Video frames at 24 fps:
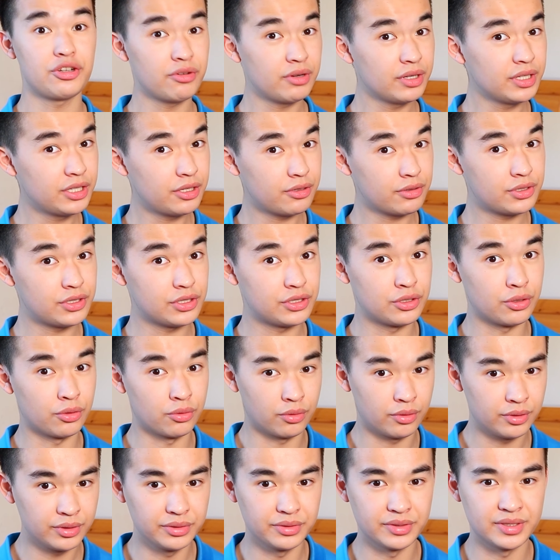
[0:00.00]
During your
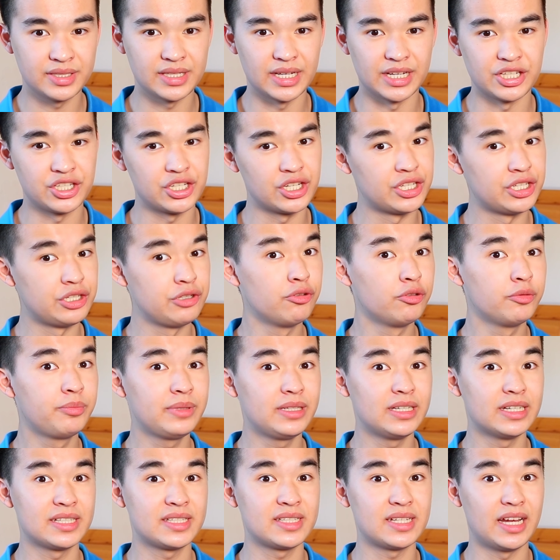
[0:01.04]
tutorial session, you will
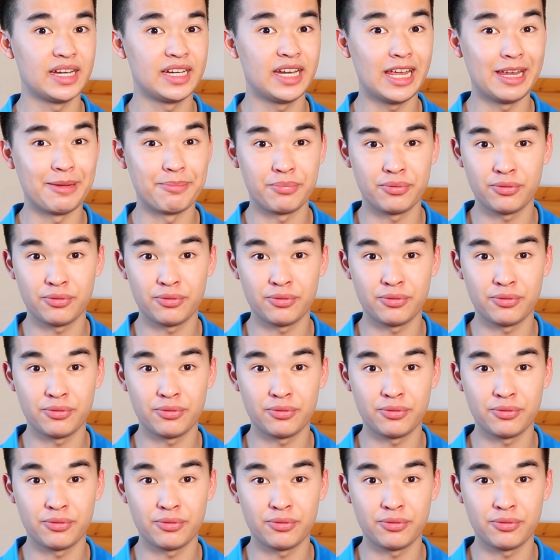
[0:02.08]
be assigned a